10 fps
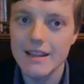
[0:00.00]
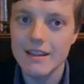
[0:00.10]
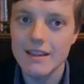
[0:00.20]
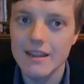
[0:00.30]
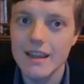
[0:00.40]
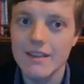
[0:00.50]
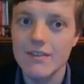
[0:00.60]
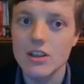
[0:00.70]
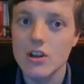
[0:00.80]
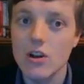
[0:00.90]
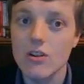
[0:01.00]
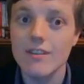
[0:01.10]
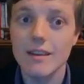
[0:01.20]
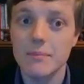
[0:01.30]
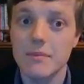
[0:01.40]
that even the
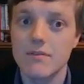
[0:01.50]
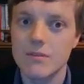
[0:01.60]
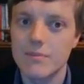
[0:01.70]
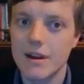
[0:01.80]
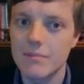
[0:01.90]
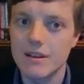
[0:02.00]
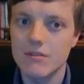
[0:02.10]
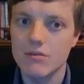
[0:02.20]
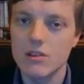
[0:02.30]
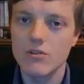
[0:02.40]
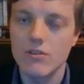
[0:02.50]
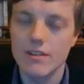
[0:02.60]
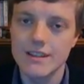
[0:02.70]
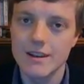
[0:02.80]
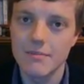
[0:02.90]
concept of a republic would lose
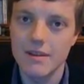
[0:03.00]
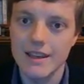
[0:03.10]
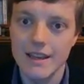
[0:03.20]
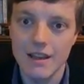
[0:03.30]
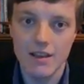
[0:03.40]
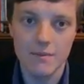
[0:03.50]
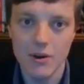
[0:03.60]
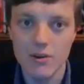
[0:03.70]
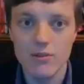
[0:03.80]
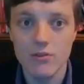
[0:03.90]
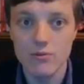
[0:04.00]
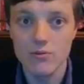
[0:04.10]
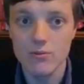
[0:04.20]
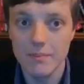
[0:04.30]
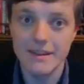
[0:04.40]
legitimacy, as opposed
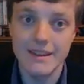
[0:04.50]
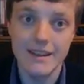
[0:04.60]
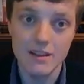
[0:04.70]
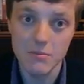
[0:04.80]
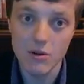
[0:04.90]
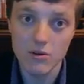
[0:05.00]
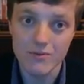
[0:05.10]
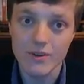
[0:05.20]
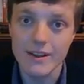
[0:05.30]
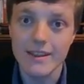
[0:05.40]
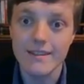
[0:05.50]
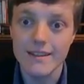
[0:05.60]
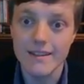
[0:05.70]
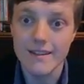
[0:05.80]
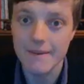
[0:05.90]
to a particular model, for
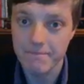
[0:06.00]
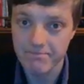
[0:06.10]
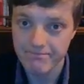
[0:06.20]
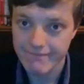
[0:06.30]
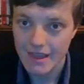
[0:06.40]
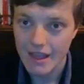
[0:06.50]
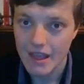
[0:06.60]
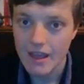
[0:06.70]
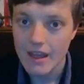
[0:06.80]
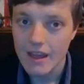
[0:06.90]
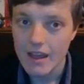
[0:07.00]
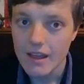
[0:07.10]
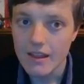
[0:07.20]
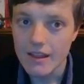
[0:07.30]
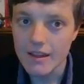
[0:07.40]
instance.
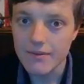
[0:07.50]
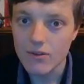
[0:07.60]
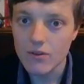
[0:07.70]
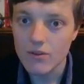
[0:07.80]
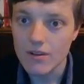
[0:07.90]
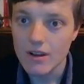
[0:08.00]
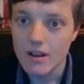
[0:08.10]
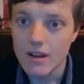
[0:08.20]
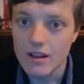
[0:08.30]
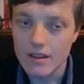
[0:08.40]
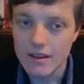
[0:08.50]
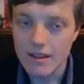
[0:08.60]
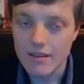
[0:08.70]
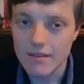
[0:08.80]
Therefore, the